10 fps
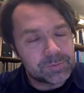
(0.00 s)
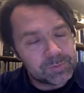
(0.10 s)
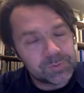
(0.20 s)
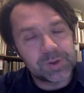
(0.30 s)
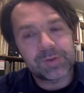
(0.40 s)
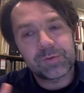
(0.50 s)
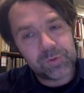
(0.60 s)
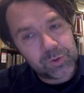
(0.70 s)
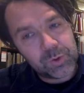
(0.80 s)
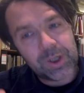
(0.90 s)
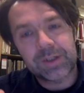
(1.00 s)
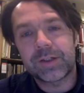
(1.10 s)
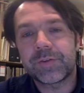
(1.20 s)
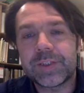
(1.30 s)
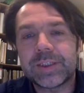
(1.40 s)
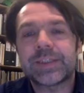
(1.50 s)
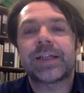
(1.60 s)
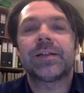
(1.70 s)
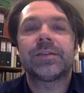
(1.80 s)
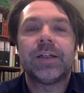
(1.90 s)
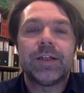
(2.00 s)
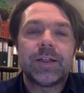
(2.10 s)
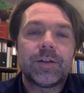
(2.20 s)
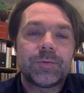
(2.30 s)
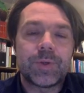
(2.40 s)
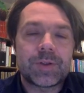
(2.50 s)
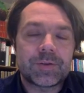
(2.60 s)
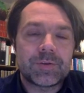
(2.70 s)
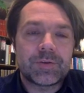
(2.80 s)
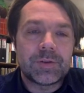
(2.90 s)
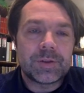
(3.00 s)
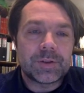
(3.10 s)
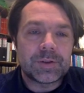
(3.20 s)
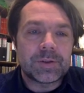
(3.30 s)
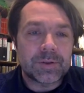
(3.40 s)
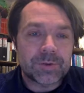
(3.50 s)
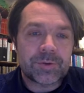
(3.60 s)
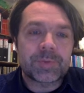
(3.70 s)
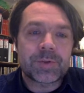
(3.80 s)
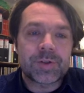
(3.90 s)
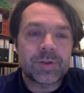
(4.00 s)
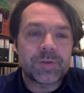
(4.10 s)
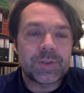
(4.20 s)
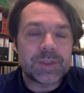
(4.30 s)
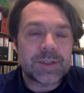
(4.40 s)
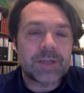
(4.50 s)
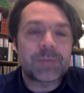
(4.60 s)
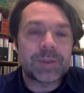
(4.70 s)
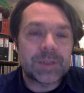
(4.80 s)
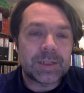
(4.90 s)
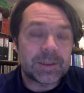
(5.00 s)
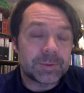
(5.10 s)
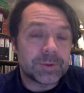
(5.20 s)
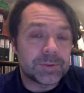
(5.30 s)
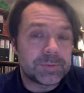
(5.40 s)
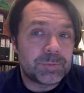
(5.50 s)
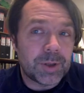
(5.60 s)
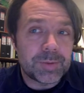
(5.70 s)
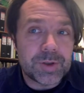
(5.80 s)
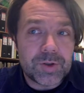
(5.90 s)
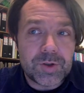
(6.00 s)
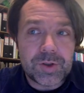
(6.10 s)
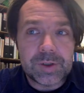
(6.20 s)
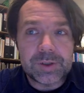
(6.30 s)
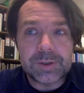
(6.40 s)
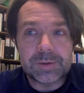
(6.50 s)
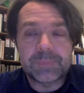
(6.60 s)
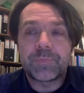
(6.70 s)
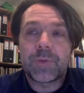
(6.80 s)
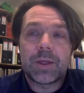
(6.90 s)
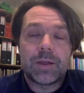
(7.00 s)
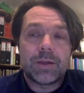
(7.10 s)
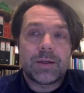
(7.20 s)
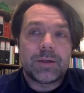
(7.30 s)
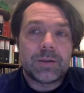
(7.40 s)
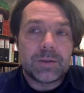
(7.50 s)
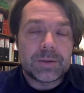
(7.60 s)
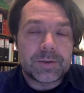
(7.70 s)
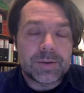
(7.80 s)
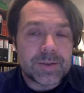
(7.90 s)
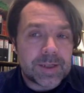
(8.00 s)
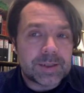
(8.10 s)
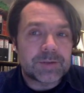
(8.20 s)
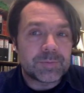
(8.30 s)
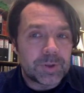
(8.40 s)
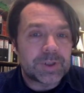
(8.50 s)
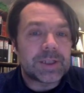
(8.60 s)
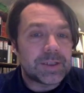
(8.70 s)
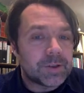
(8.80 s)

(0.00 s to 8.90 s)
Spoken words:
with quite a lot of detail with the description of the assignment that I will publish the second Monday